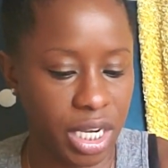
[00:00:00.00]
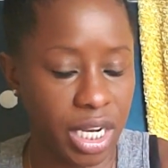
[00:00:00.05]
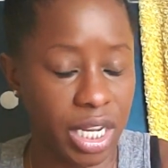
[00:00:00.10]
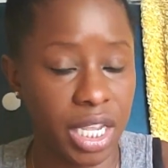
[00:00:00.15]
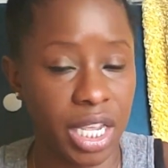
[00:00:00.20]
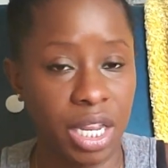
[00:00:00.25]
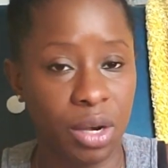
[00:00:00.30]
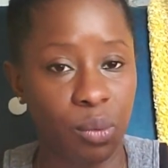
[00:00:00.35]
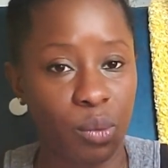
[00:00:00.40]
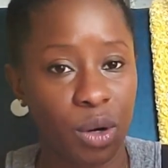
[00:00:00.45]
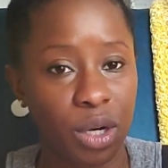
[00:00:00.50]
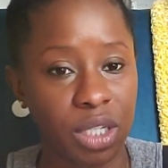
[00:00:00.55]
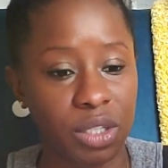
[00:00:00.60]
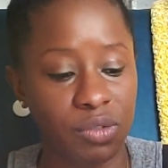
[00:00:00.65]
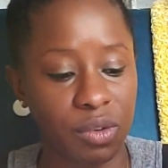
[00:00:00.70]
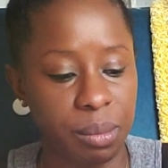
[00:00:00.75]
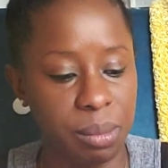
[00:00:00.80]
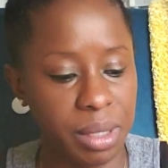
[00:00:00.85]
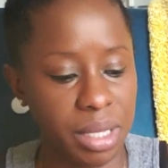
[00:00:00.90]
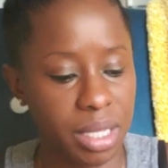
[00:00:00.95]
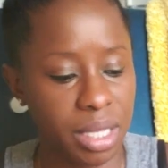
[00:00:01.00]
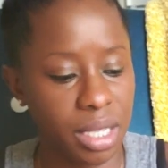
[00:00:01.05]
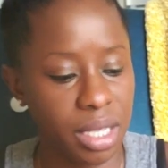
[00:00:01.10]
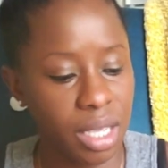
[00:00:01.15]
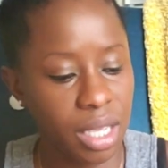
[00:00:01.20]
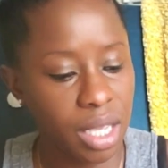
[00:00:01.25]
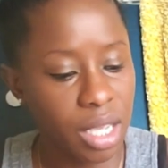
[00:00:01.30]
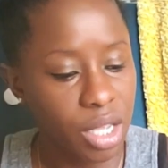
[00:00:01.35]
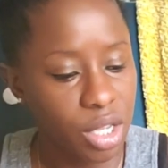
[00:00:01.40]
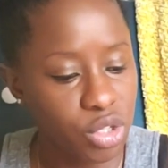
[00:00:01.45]
And again, works for
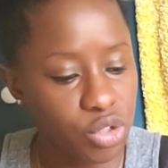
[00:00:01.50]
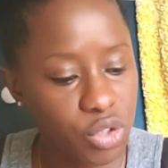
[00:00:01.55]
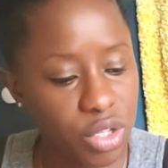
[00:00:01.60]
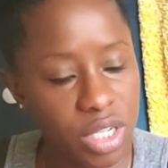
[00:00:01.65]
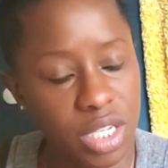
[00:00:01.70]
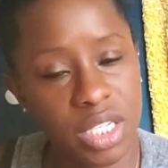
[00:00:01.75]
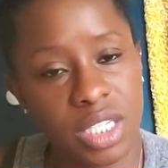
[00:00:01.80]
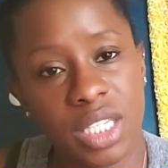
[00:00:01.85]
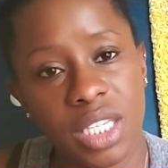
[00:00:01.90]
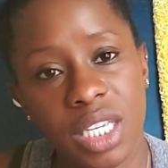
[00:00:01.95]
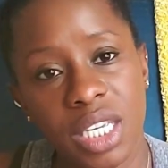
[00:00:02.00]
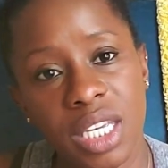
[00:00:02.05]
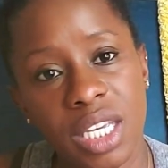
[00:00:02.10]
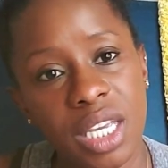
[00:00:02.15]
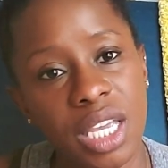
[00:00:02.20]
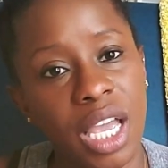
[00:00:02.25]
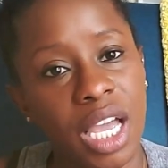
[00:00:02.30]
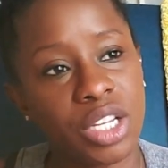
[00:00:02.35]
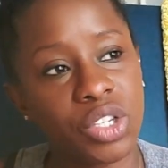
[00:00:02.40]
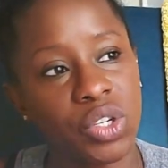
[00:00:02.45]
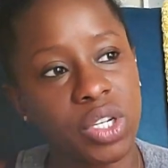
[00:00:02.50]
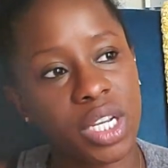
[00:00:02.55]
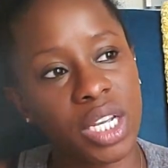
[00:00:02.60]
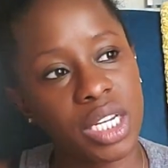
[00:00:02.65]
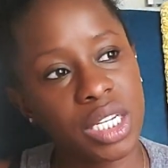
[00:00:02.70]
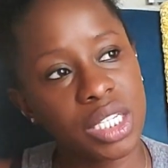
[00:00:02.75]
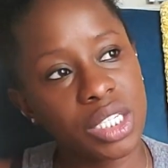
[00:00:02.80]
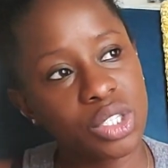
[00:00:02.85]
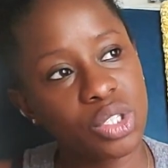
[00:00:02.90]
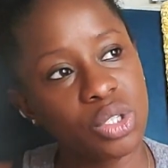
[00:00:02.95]
me. Drink a tea. I drink
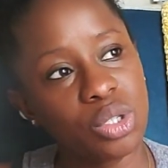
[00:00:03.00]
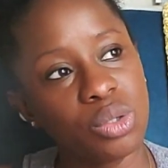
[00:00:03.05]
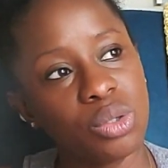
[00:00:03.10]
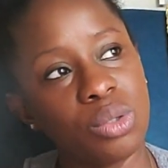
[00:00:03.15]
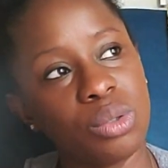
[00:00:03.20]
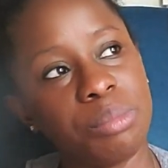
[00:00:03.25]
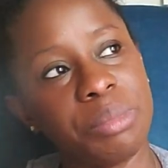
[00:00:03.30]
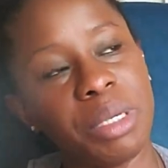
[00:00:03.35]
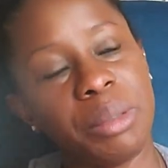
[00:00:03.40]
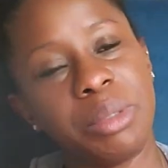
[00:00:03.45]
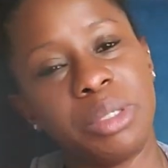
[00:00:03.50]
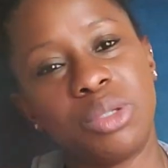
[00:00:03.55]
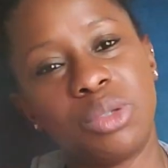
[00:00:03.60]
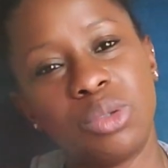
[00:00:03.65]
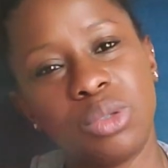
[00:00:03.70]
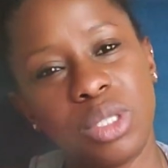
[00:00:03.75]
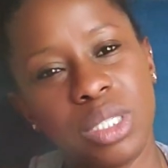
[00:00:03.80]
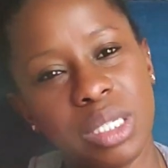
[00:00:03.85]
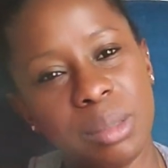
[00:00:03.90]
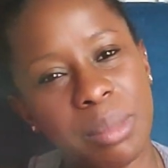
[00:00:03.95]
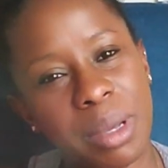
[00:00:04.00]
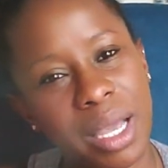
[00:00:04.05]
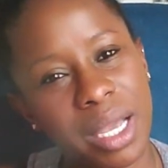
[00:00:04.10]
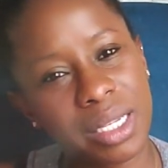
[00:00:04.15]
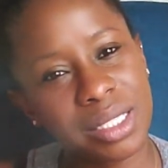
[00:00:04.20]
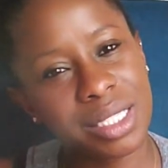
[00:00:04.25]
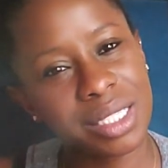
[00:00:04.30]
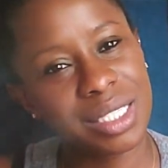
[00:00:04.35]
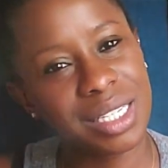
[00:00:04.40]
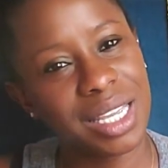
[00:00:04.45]
at least 2 tea
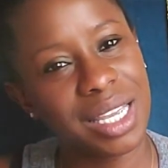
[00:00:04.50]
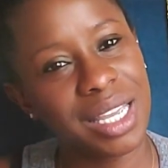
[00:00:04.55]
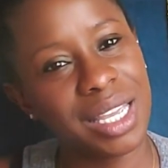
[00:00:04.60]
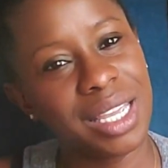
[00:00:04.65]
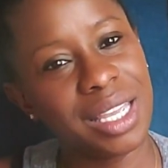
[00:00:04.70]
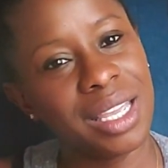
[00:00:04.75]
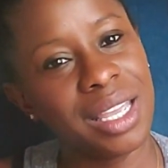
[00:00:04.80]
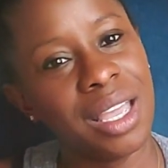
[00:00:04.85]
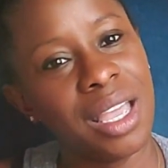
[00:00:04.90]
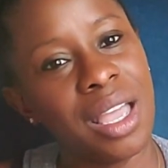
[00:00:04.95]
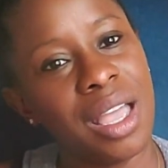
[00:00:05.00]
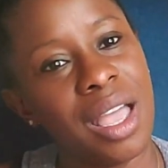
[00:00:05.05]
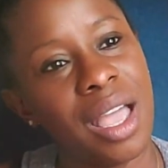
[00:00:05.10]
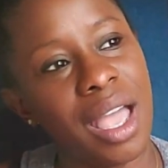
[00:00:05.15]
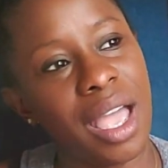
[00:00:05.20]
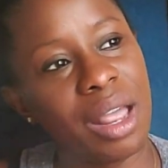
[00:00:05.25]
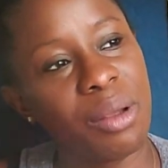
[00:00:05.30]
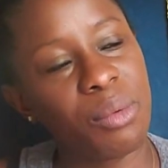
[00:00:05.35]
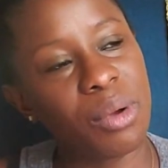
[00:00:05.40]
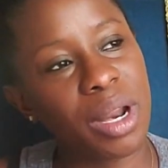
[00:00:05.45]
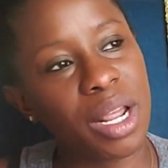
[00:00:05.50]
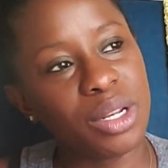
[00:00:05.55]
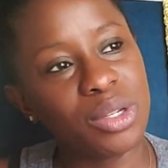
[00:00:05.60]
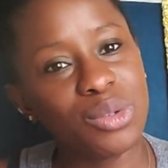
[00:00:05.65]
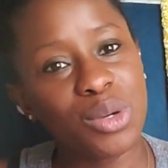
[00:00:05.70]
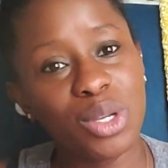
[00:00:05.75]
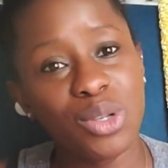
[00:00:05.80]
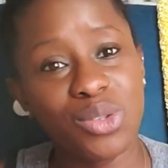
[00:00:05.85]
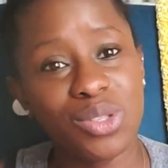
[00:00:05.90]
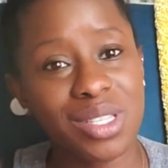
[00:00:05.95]
bags a day. And what I
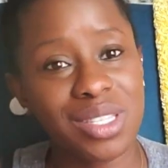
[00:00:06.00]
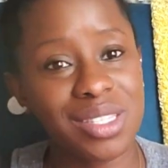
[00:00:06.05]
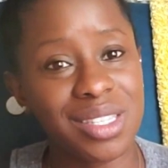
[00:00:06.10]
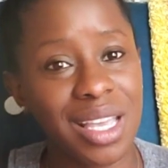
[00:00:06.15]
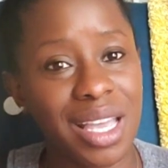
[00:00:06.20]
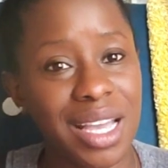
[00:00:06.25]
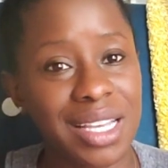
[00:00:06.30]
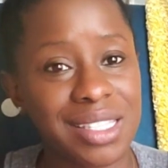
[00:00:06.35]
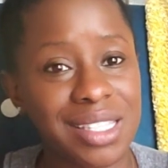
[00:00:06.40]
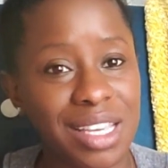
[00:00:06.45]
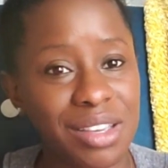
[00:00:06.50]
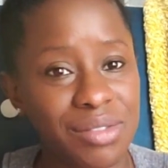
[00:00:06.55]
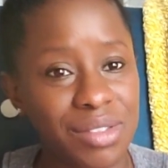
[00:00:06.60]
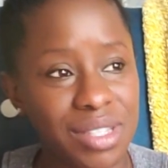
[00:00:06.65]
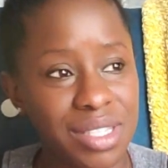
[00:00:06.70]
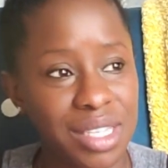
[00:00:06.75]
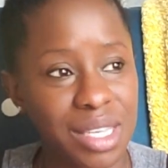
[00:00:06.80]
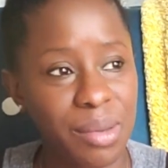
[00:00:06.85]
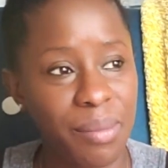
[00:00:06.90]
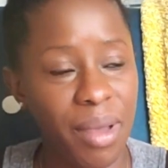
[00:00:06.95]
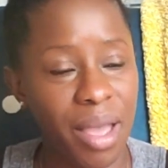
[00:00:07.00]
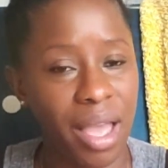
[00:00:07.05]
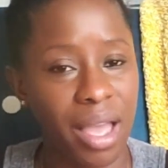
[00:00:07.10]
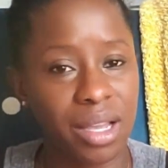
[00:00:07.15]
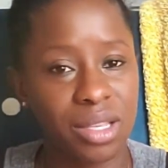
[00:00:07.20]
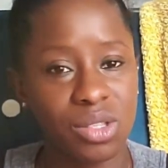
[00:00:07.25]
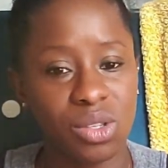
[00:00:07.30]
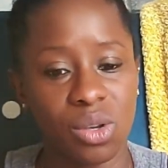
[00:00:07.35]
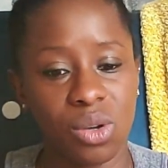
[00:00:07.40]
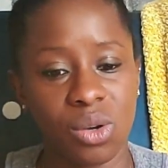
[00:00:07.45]
do, I save the tea
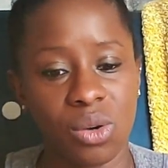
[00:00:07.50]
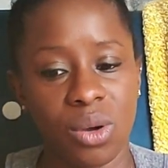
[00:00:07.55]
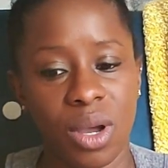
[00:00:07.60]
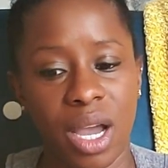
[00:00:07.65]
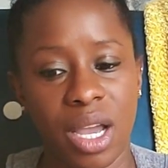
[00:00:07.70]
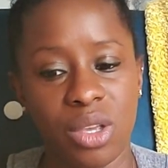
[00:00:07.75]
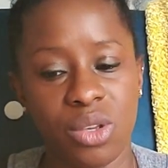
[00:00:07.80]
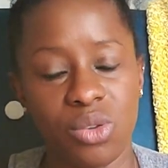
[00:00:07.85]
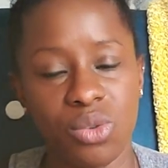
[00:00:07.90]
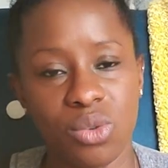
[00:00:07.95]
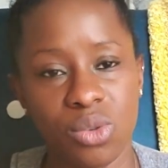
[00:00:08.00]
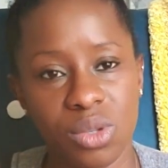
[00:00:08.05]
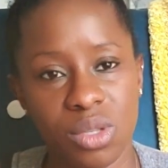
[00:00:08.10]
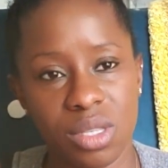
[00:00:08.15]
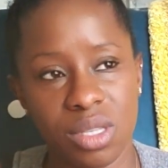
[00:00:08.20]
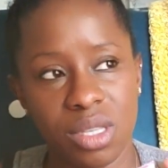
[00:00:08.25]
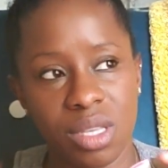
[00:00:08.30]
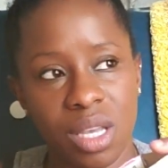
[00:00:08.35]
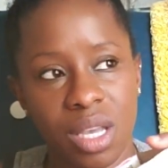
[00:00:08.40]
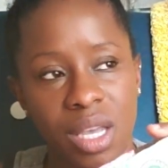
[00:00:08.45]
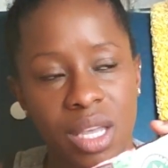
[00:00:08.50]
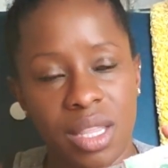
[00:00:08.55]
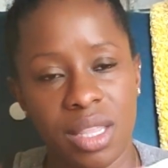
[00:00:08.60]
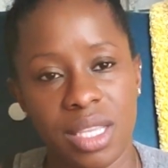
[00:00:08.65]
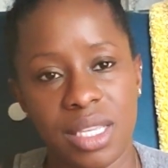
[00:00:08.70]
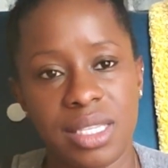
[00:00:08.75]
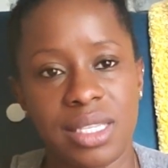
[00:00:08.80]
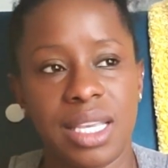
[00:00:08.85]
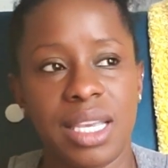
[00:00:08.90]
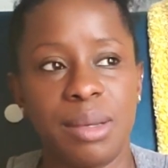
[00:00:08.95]
bag, so I use
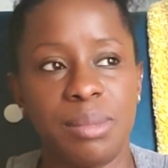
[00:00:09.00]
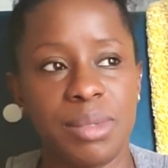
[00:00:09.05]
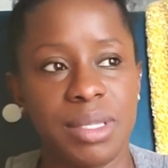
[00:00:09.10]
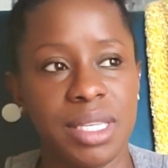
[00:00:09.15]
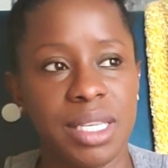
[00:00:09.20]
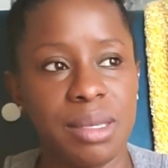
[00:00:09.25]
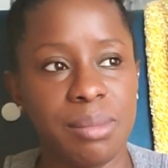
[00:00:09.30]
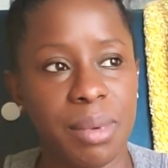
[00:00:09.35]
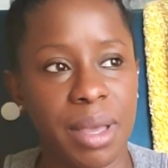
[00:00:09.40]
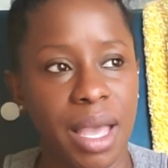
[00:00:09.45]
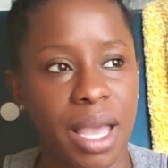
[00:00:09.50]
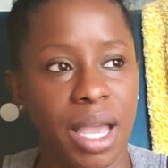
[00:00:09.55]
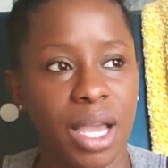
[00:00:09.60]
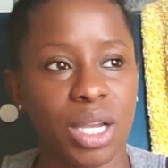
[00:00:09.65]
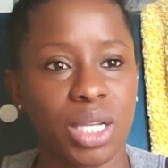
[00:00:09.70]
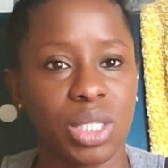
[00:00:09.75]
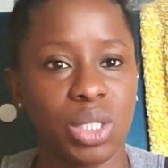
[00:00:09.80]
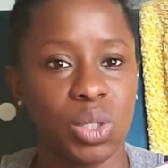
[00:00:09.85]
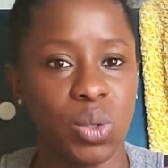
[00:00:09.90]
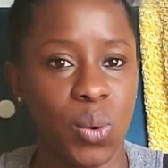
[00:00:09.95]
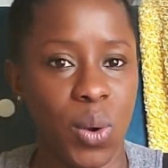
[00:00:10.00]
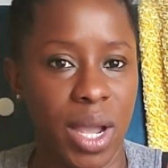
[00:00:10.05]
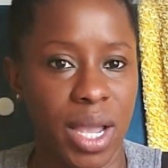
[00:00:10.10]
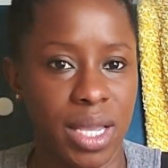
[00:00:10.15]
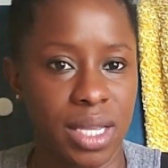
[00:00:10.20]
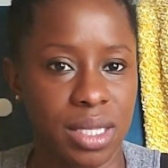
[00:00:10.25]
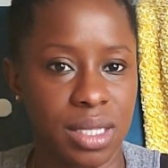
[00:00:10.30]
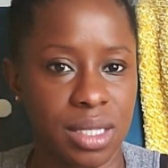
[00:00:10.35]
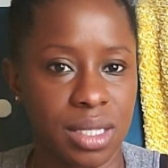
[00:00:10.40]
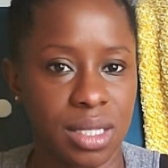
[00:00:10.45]
the same tea bag
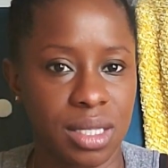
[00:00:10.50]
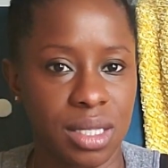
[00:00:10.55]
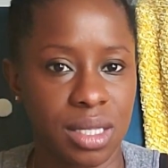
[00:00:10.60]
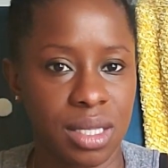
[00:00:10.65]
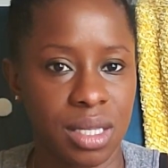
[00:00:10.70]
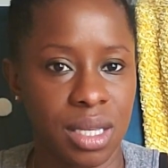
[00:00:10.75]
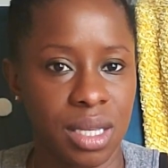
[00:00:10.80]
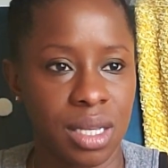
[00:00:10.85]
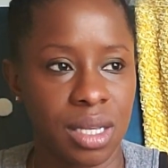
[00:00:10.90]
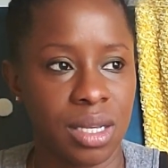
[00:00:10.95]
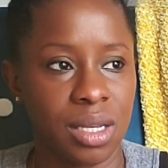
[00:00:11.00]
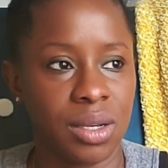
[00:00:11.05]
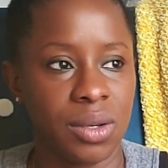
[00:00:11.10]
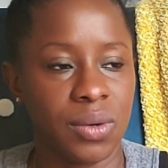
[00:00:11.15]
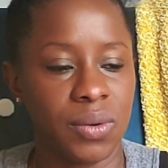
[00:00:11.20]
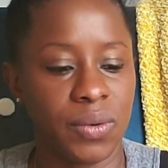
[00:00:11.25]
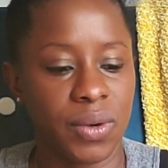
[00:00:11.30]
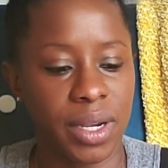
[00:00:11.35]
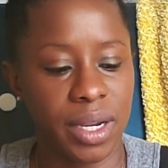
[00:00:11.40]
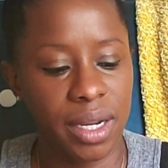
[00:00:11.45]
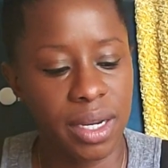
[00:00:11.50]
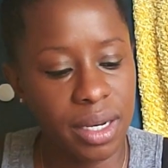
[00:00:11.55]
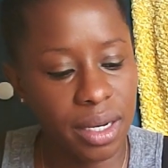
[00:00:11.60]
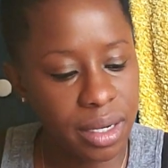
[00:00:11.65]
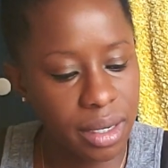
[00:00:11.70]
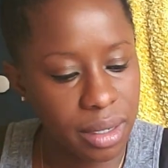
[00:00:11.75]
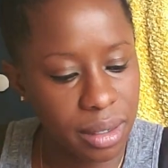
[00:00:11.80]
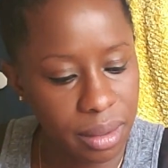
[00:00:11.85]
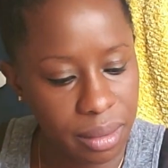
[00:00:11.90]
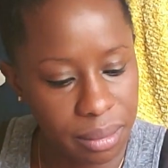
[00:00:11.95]
twice, right?